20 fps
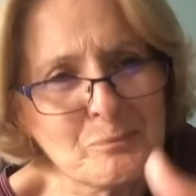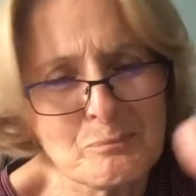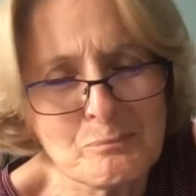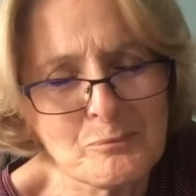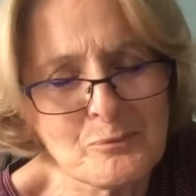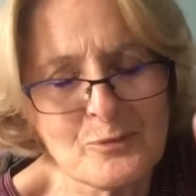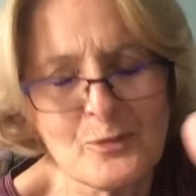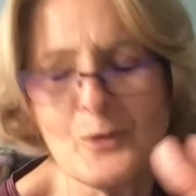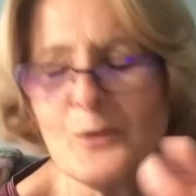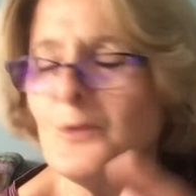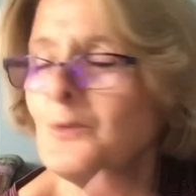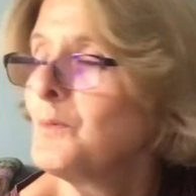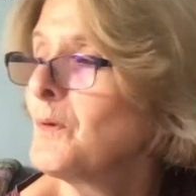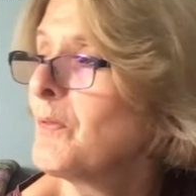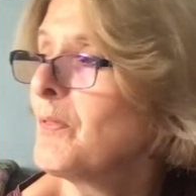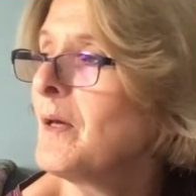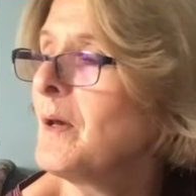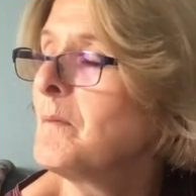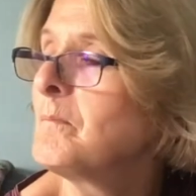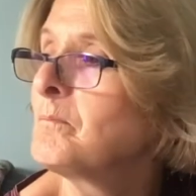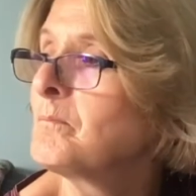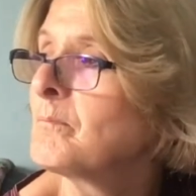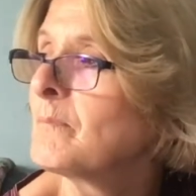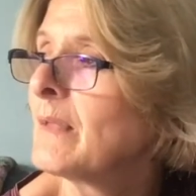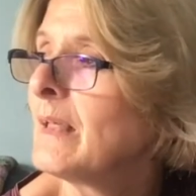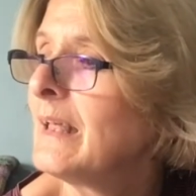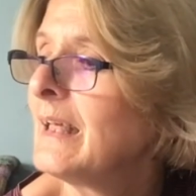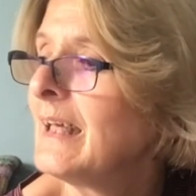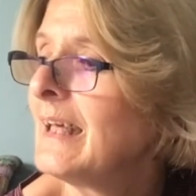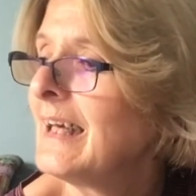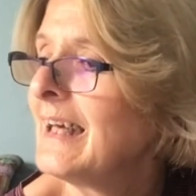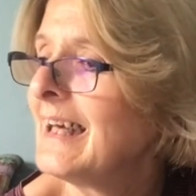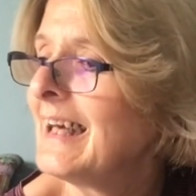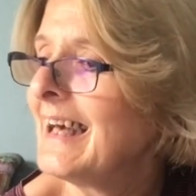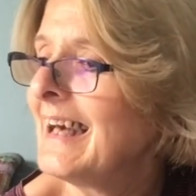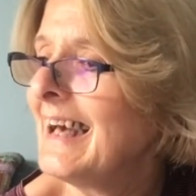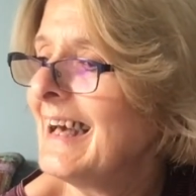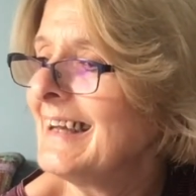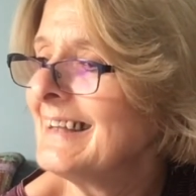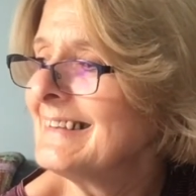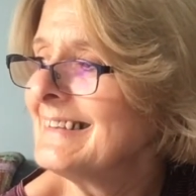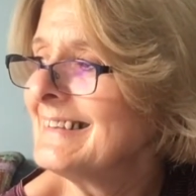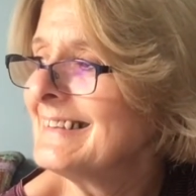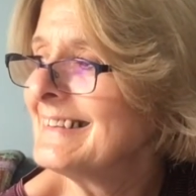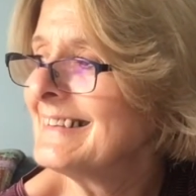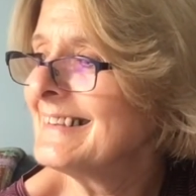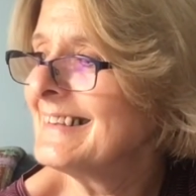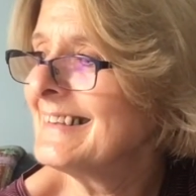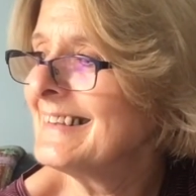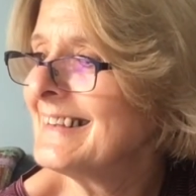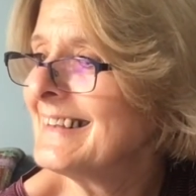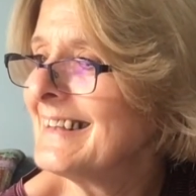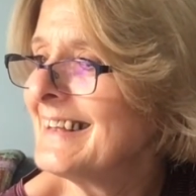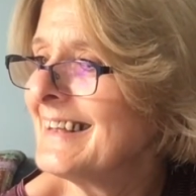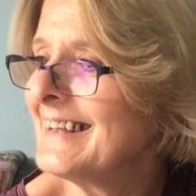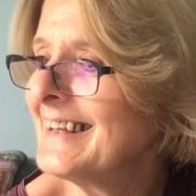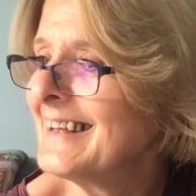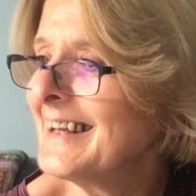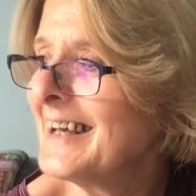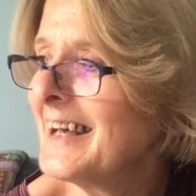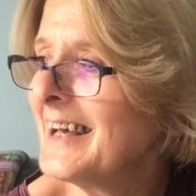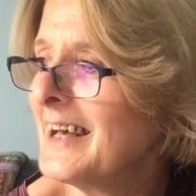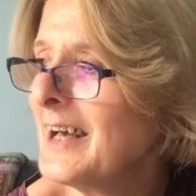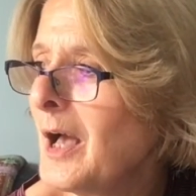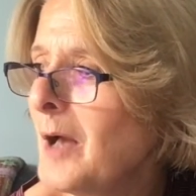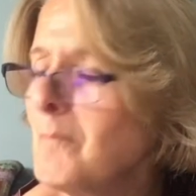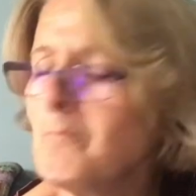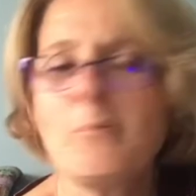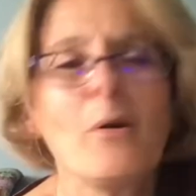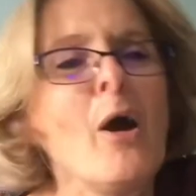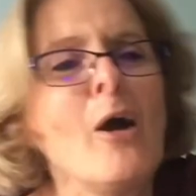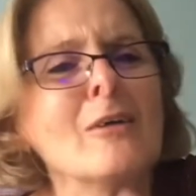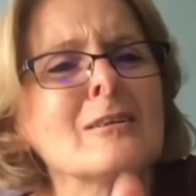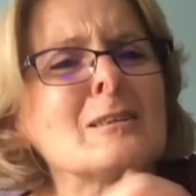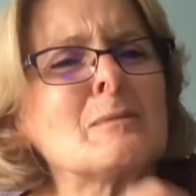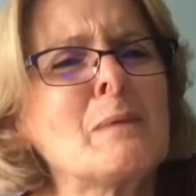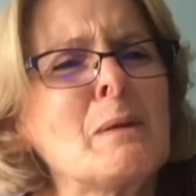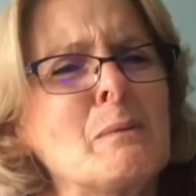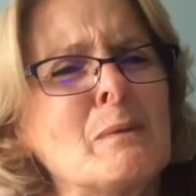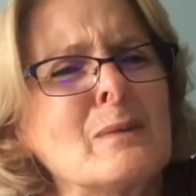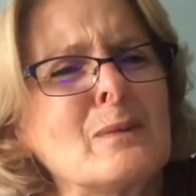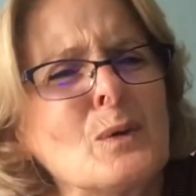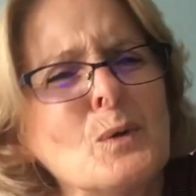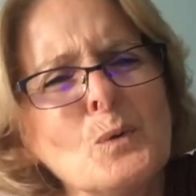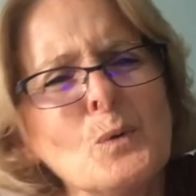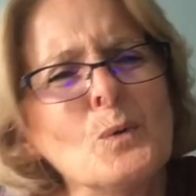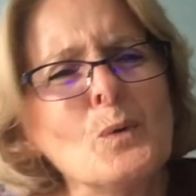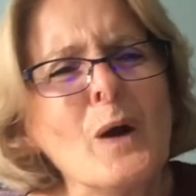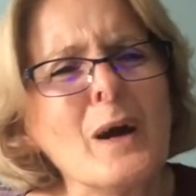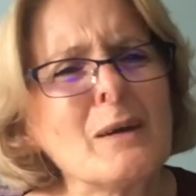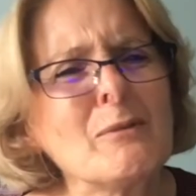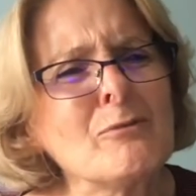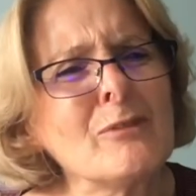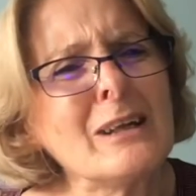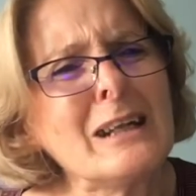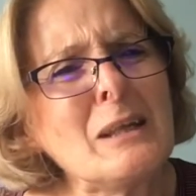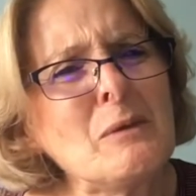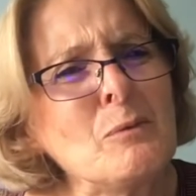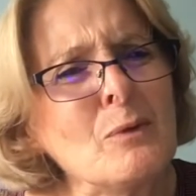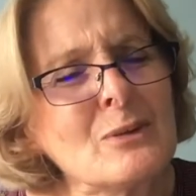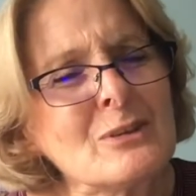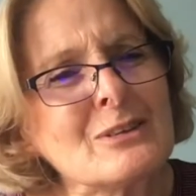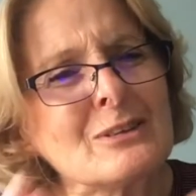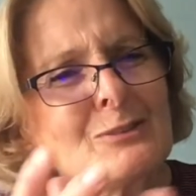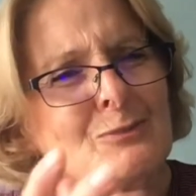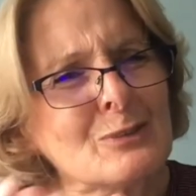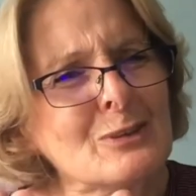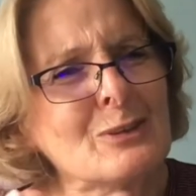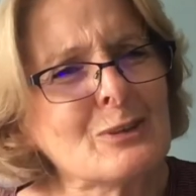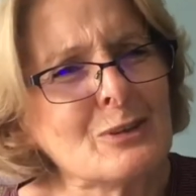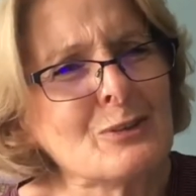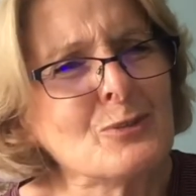food with him. And part of me was, was looking